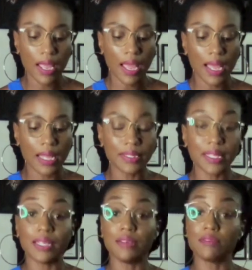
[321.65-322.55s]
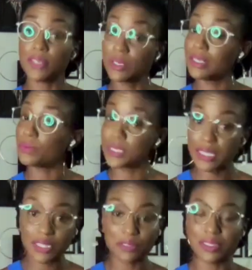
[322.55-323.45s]
And then Finland was
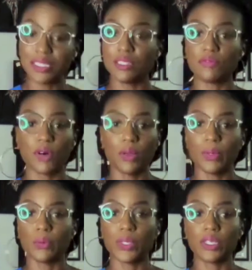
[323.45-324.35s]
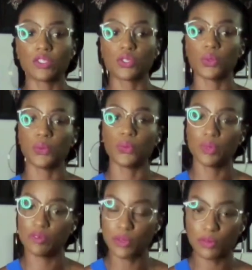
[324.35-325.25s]
literally the following week. So
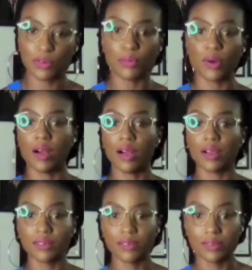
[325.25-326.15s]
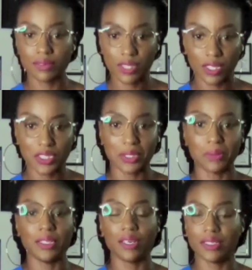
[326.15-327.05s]
we flew from Prague, touched
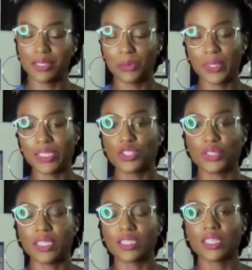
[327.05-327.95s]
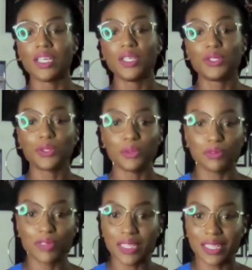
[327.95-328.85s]
down in London, and went straight to
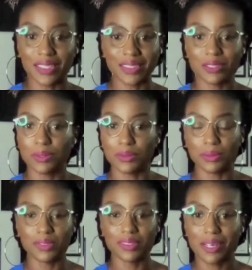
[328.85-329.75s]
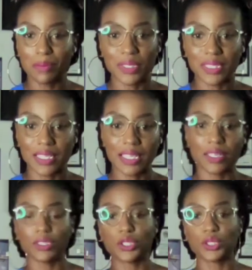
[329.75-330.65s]
Finland to compete at that
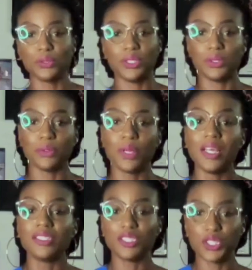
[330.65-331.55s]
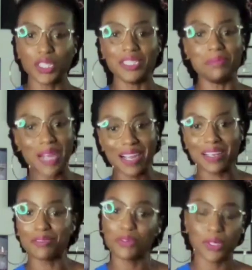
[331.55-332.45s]
other show. You know, the journey back
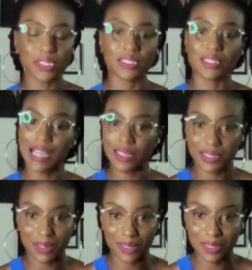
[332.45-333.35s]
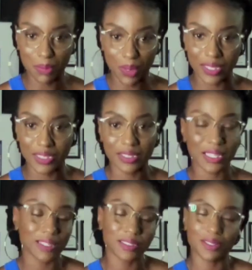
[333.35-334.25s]
and forth is taxing on the body,
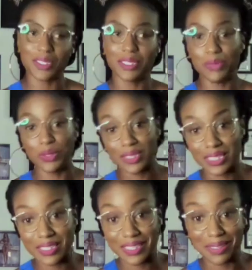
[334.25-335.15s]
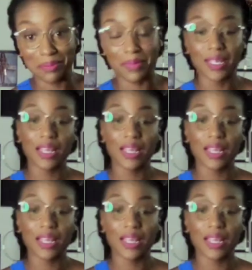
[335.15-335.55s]
taxing on the immune system.